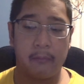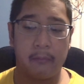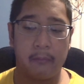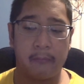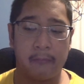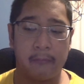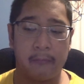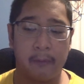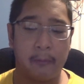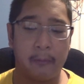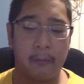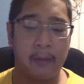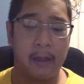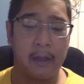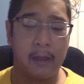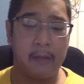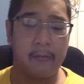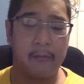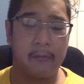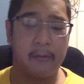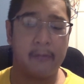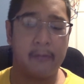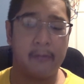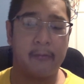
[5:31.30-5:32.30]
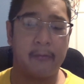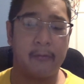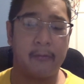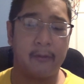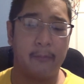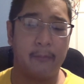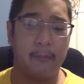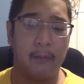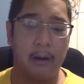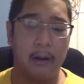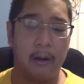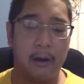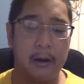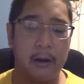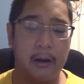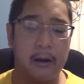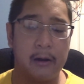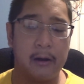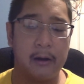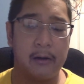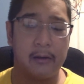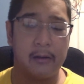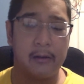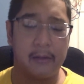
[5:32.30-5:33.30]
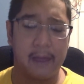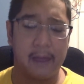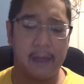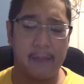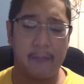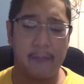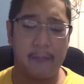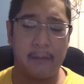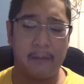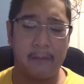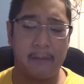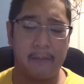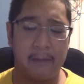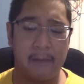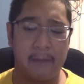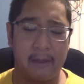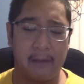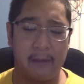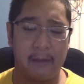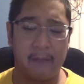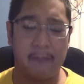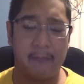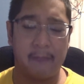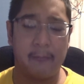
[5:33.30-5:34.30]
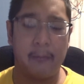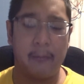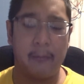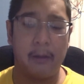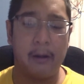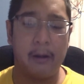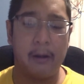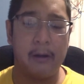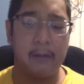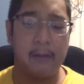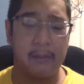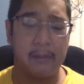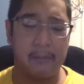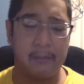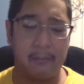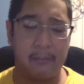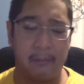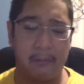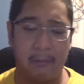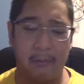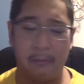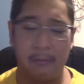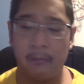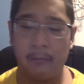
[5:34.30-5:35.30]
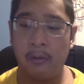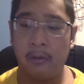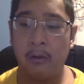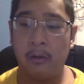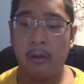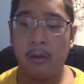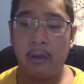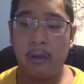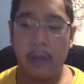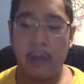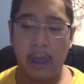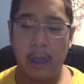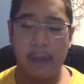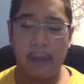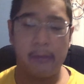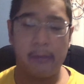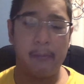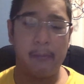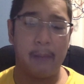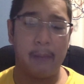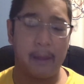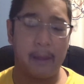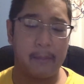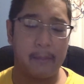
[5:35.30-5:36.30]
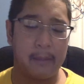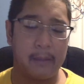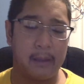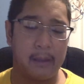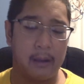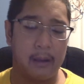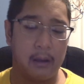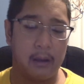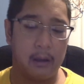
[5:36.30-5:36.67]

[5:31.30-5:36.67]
showcasing some other gameplay videos from other people, and you might be